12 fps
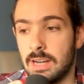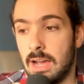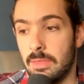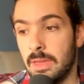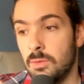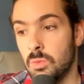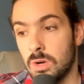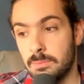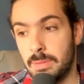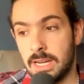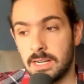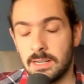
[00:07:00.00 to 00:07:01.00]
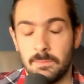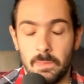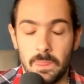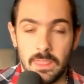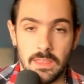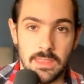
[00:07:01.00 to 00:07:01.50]
how they were better
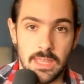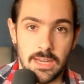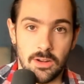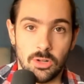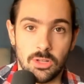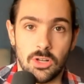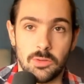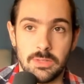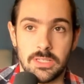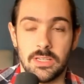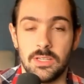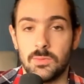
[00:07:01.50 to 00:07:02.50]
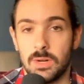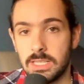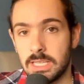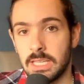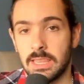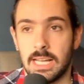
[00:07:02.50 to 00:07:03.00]
than Oklahoma City was
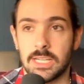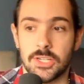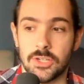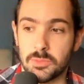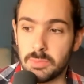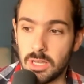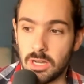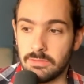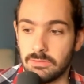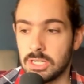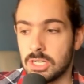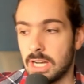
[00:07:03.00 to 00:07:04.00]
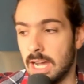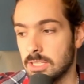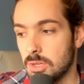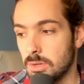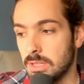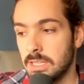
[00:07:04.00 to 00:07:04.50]
in last year's playoff, which I
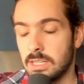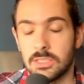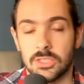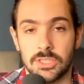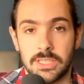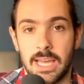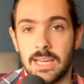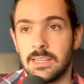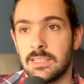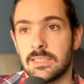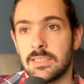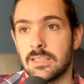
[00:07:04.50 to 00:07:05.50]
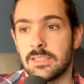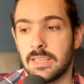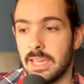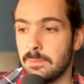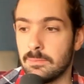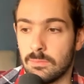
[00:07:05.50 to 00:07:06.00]
totally understand. It's the
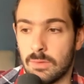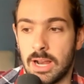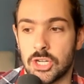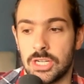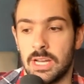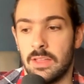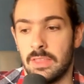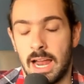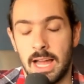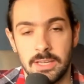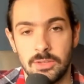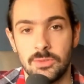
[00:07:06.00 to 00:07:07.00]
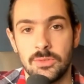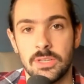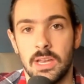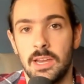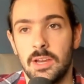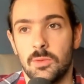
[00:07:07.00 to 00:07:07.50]
same rationale that I use
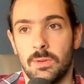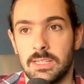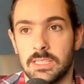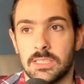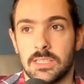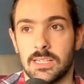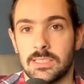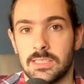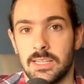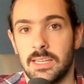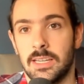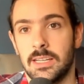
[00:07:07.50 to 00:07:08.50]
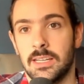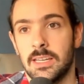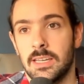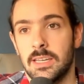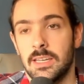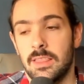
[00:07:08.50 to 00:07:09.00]
when discussing
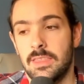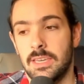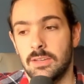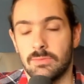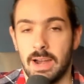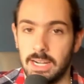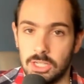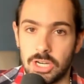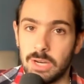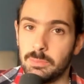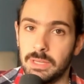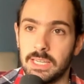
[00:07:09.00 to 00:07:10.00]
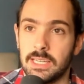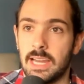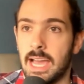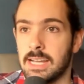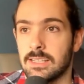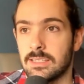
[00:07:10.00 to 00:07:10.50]
the reigning champion
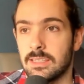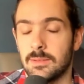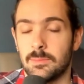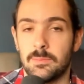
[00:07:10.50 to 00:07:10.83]
as the